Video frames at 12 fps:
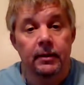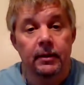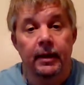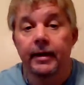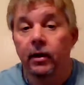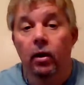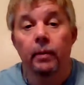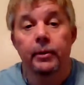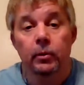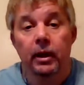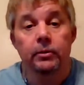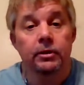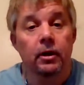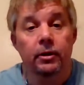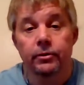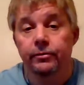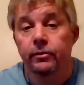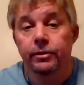In the Army, when I was in
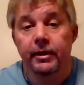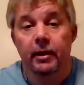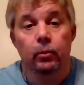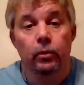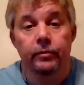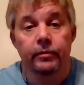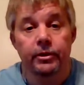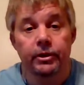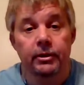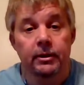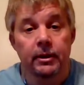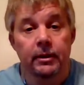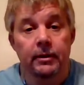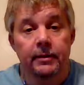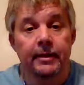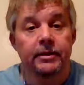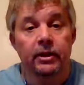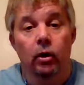101st Airborne Division,
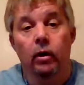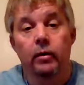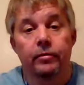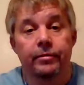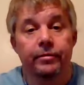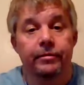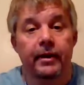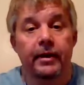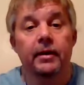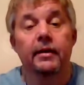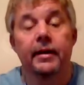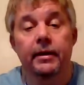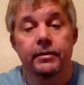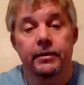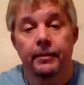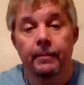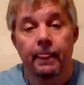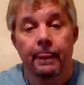there's the Article 15 and there's
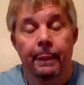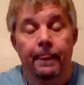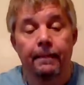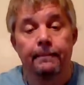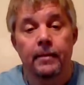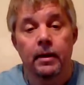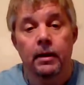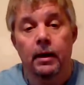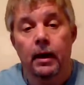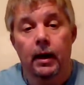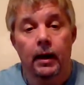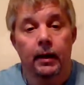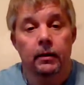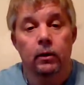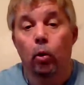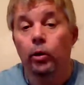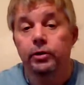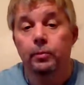the
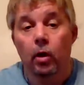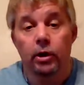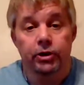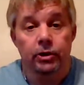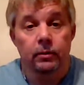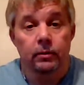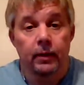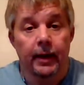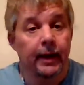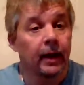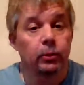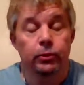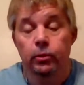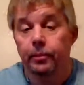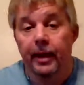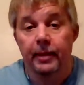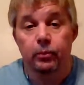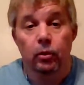courts martial. And I would do the
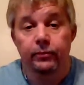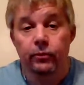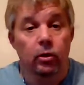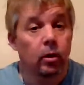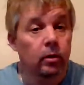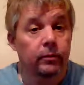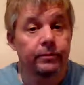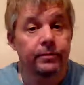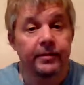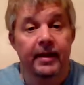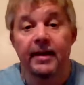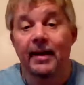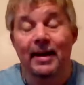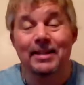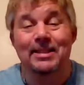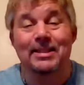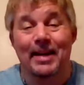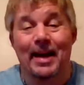paperwork for an Article 15, and I
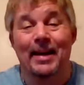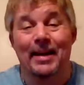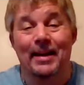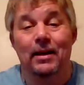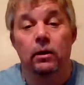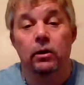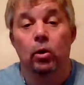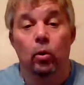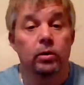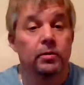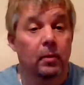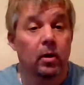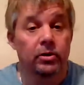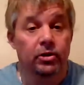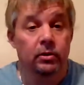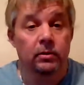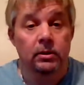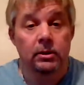sat in on the courts
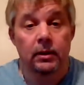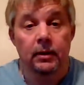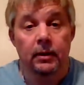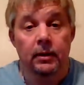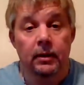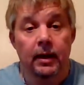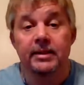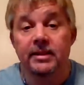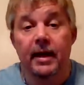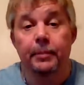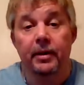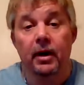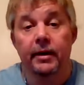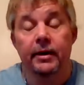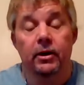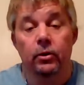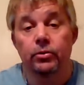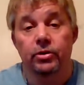martial. I sat behind the
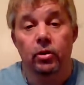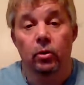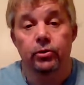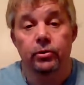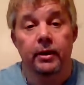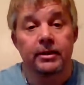accused soldier.